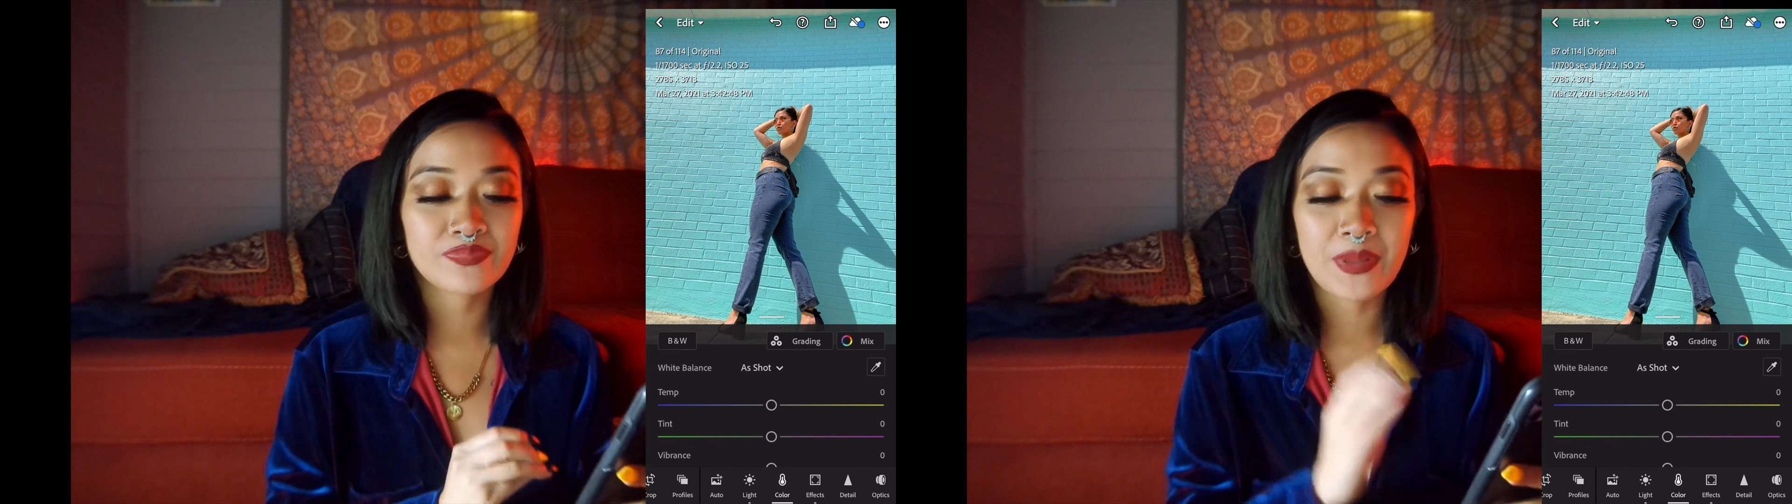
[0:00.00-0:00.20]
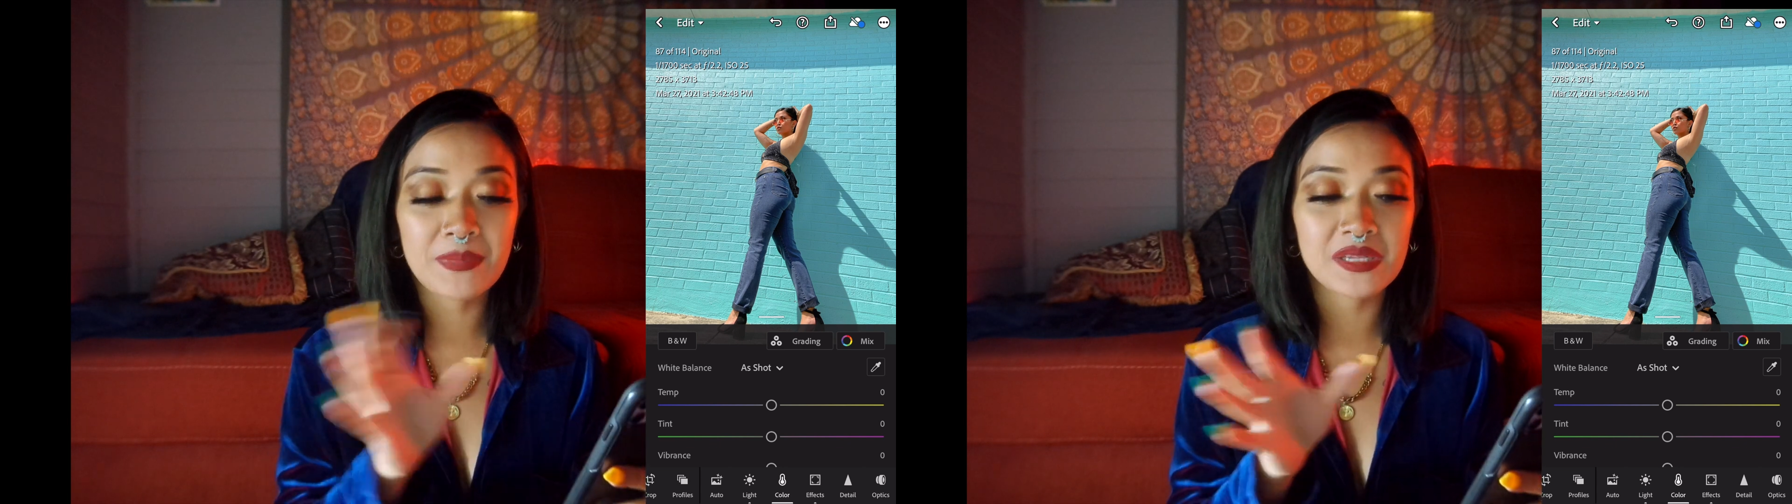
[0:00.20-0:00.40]

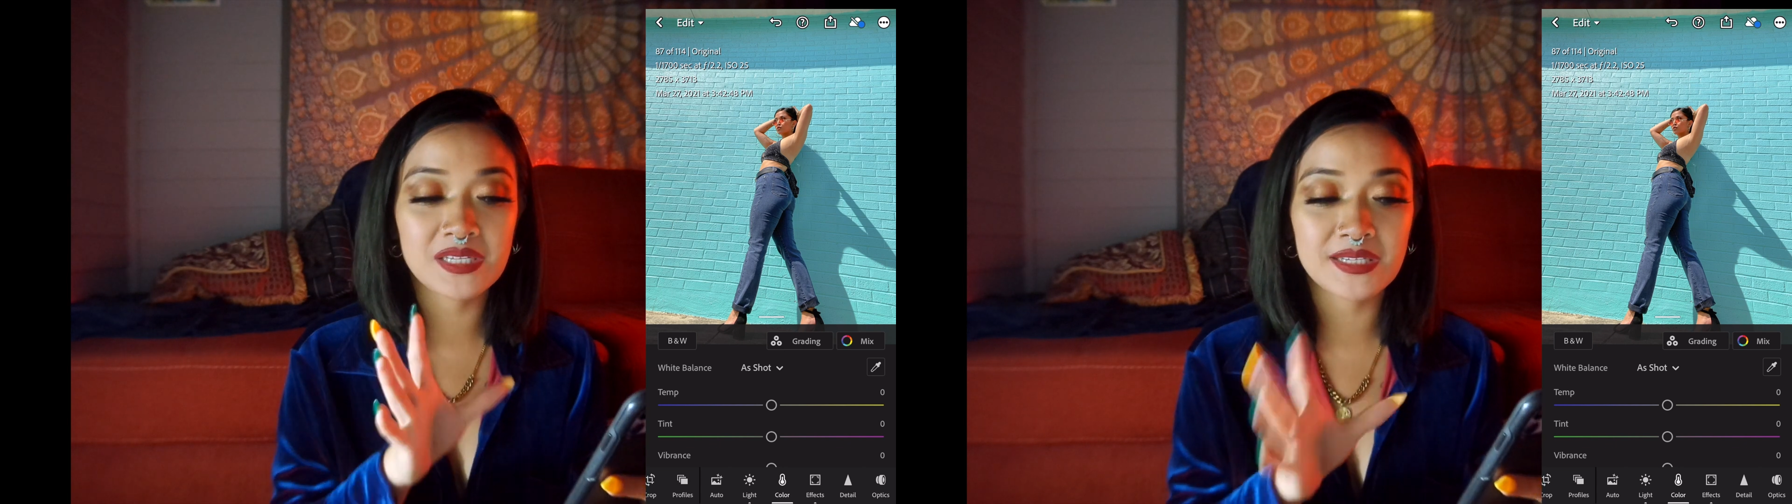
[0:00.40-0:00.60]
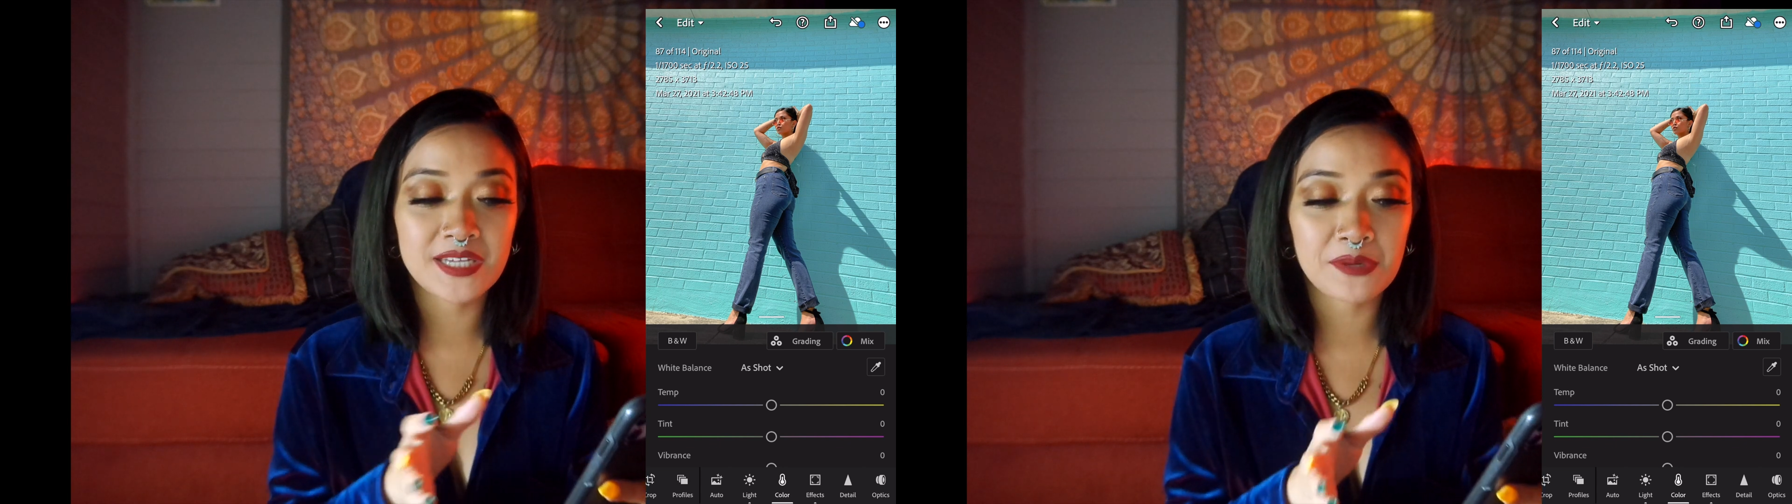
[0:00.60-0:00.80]
basic
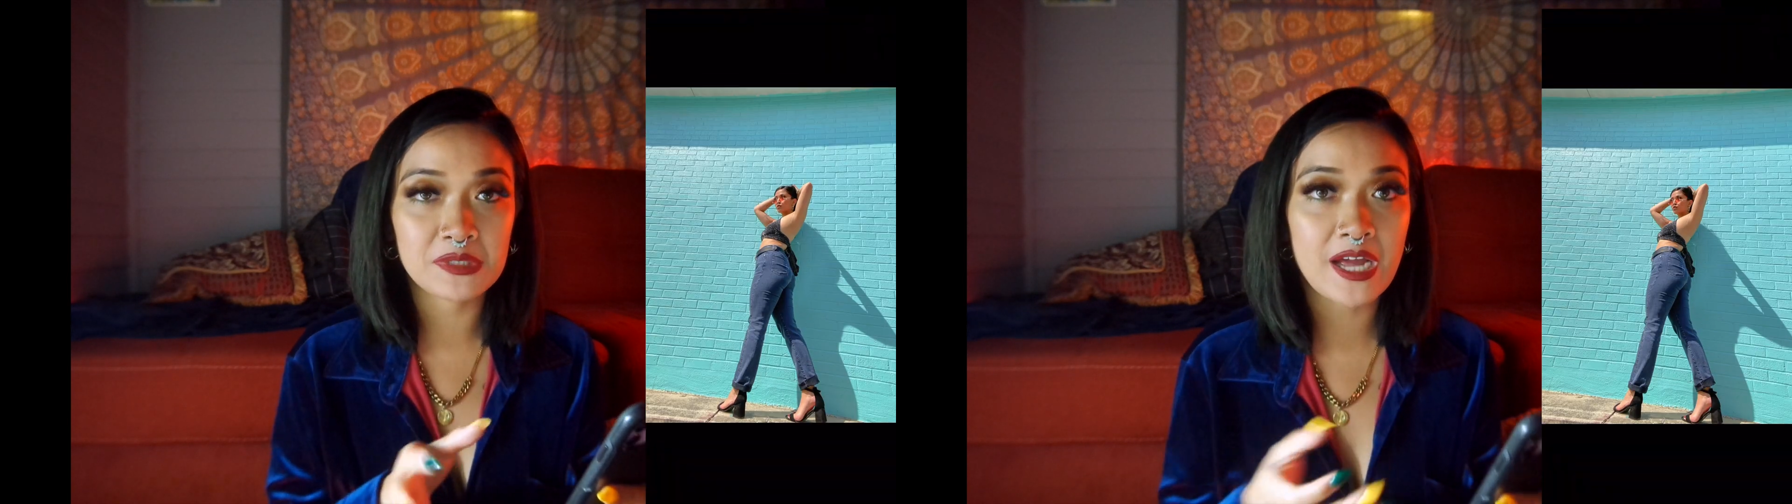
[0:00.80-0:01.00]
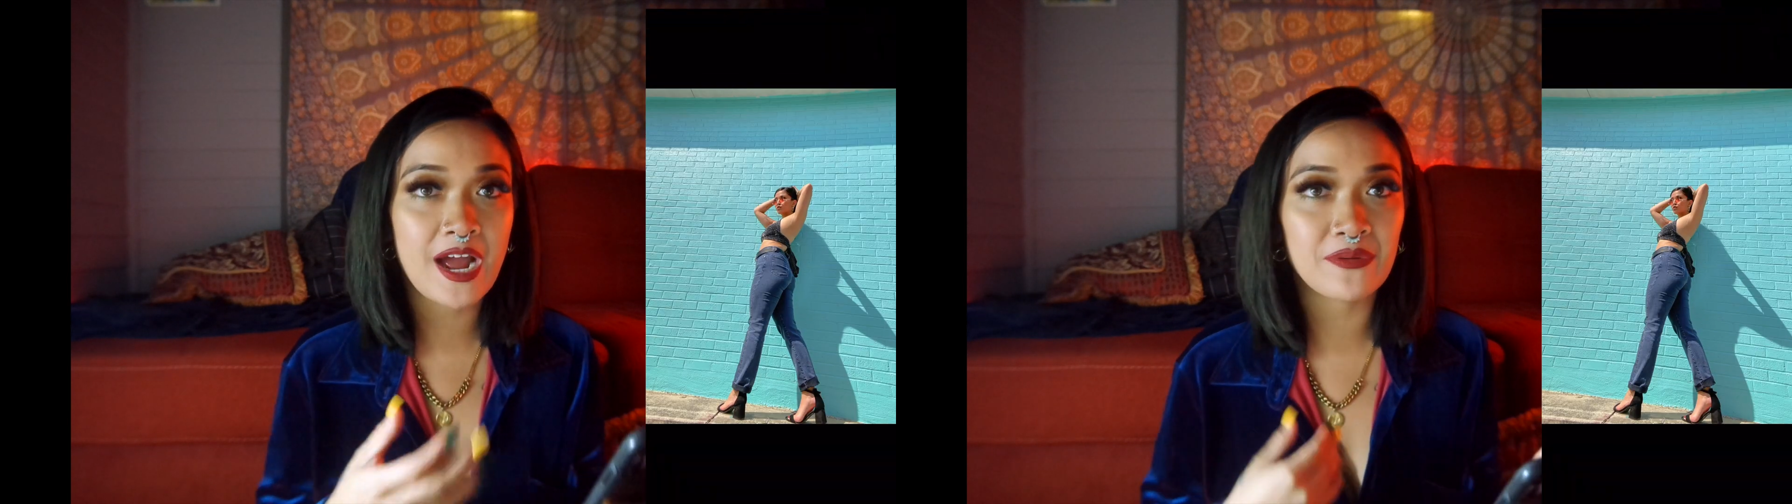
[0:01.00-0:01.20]
steps
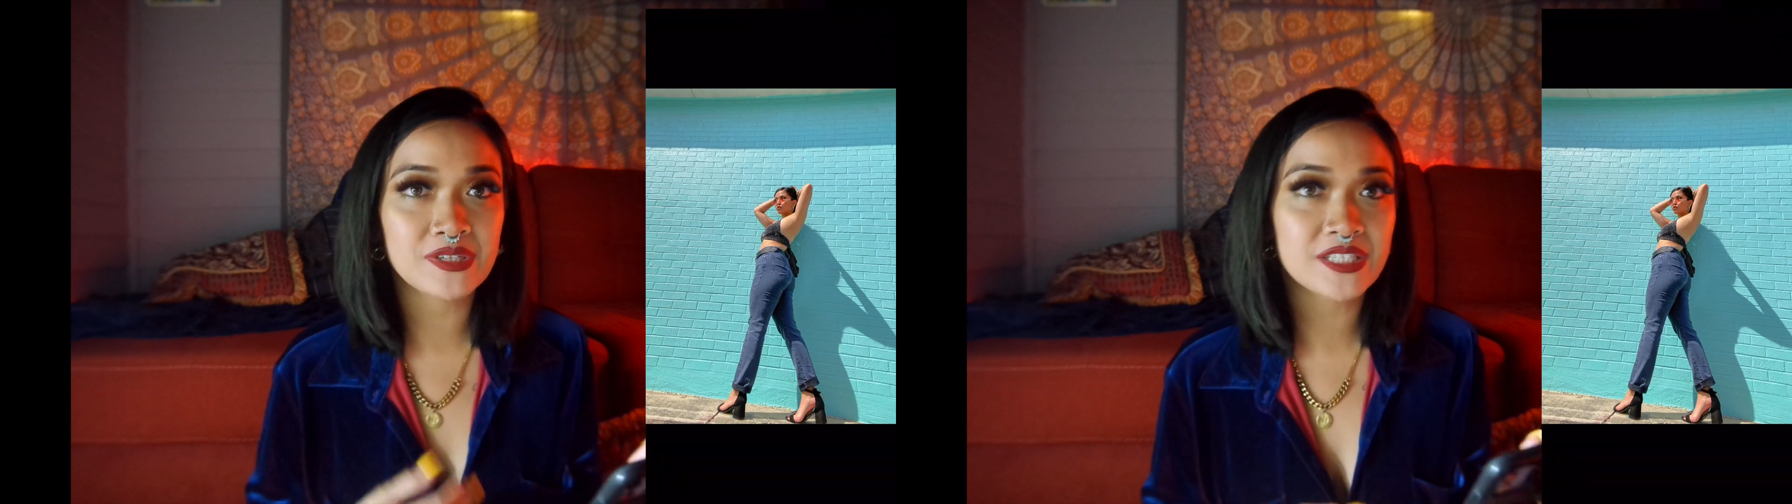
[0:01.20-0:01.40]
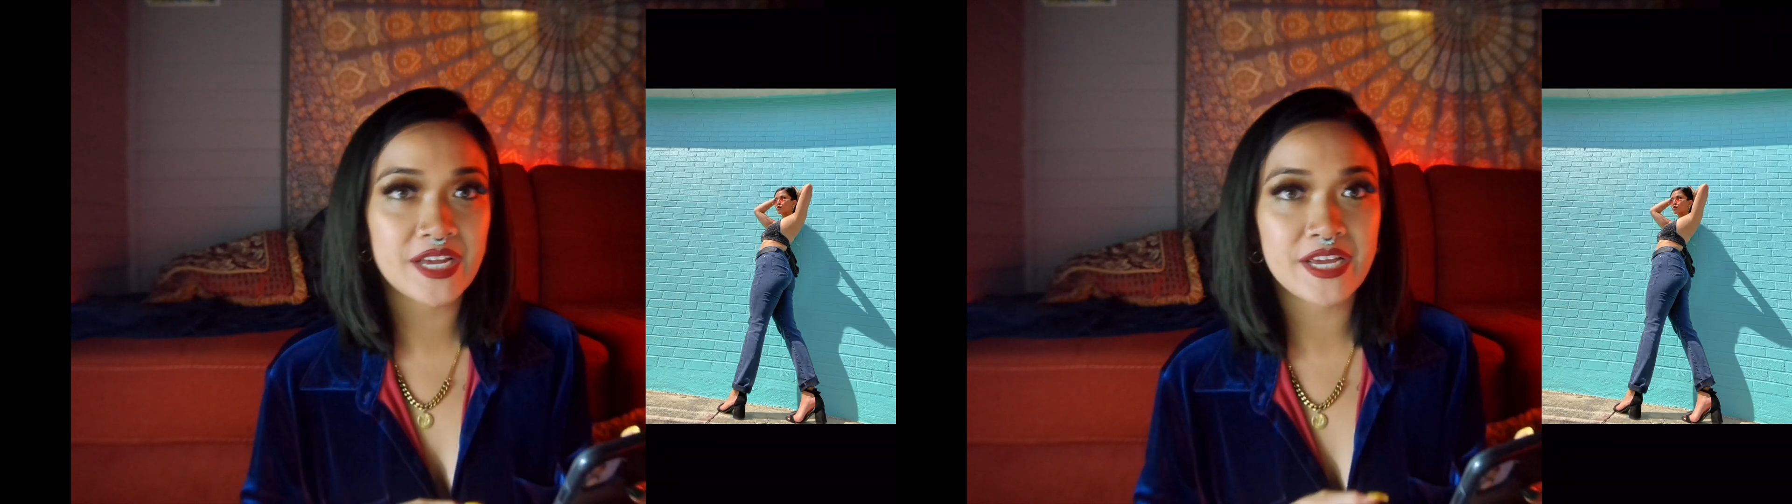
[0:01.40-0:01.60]
that I would
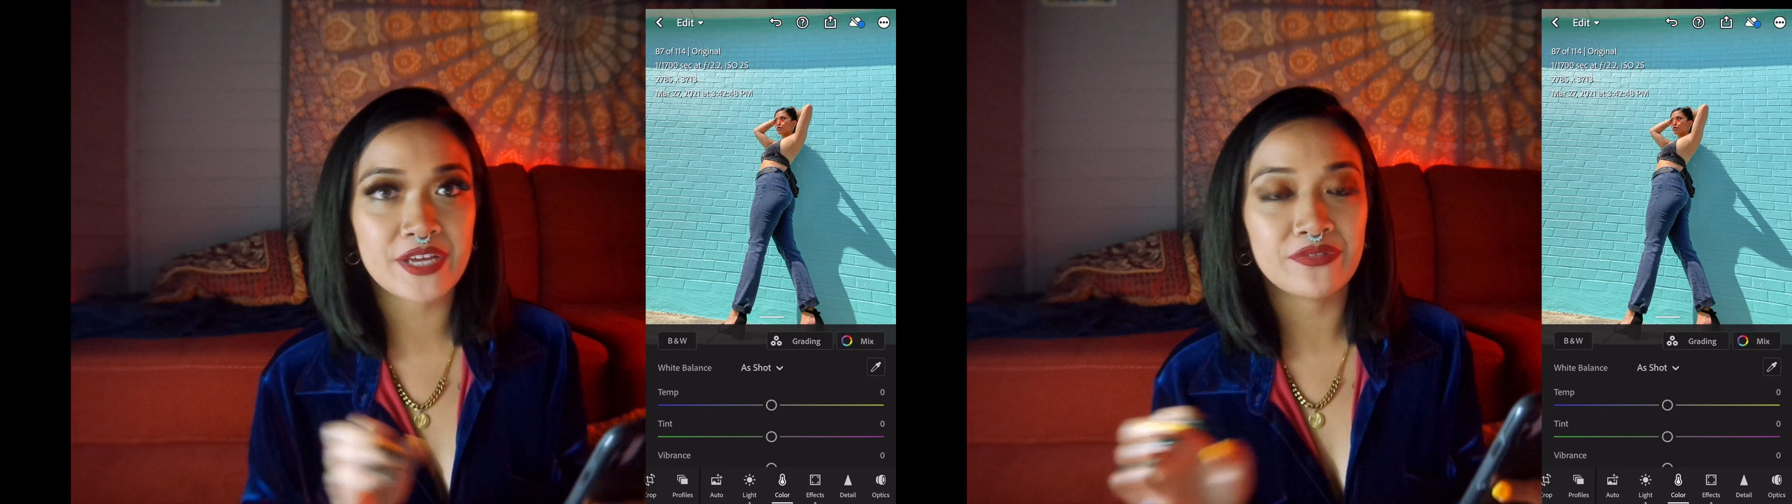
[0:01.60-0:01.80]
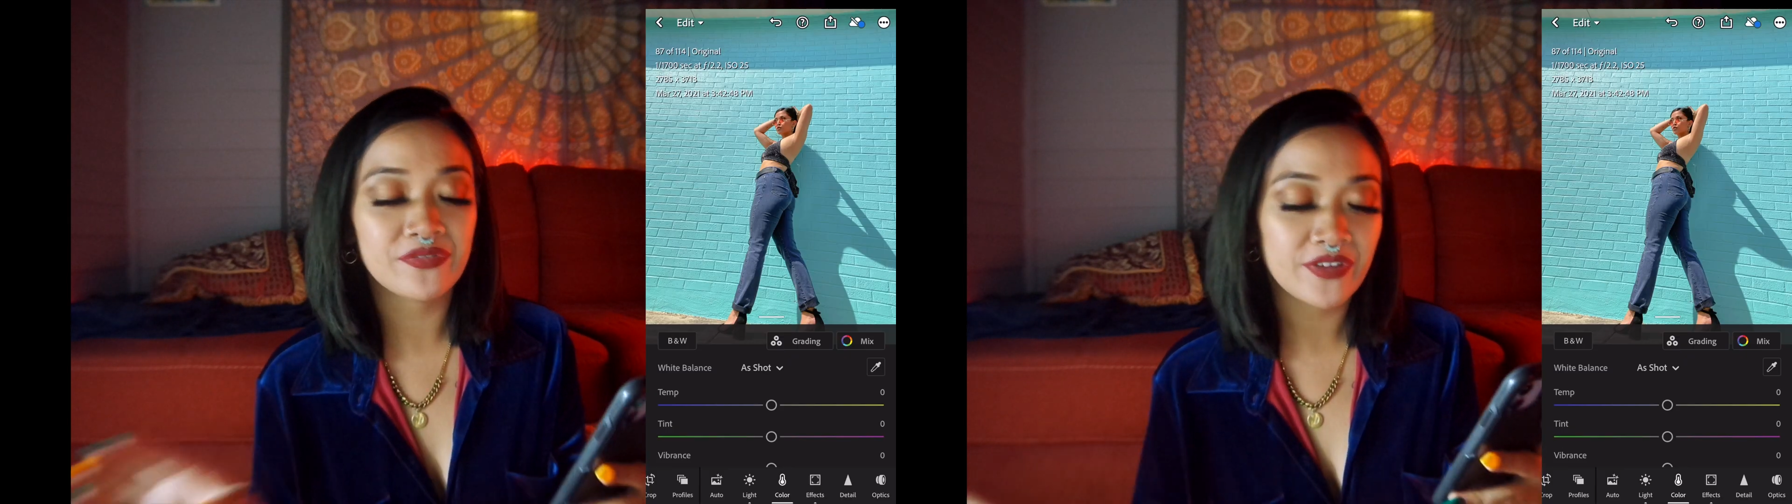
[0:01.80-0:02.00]
take
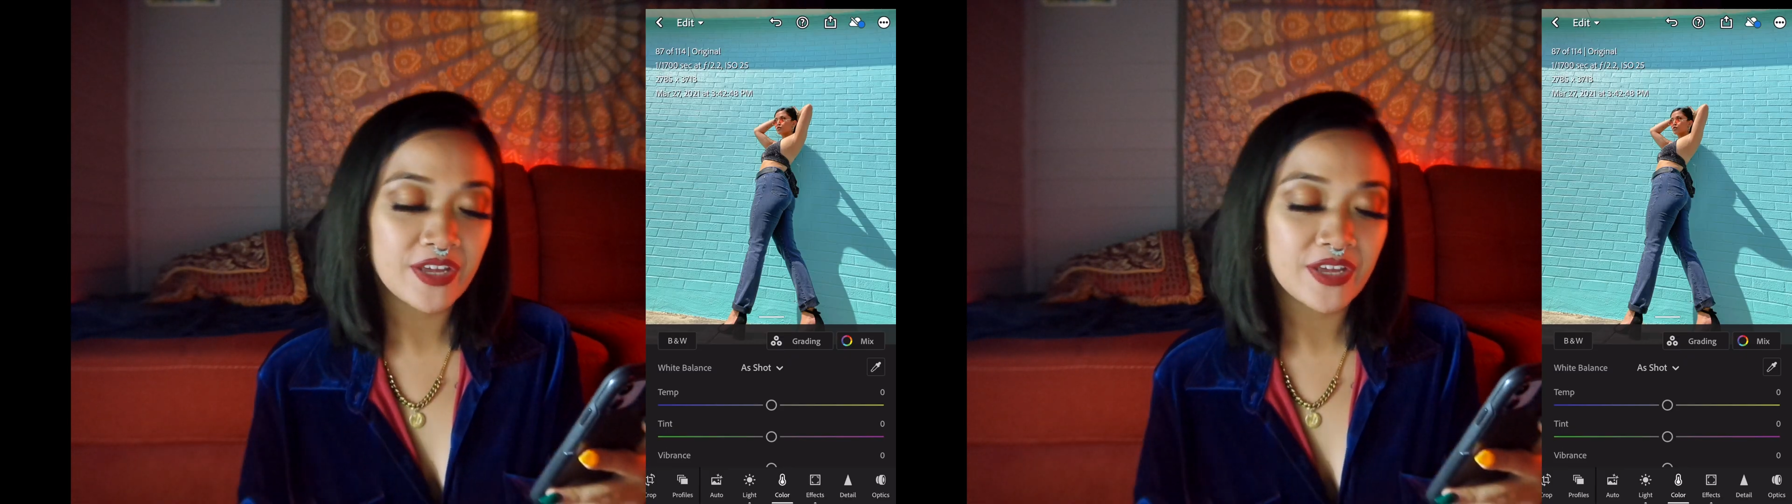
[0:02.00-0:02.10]
if,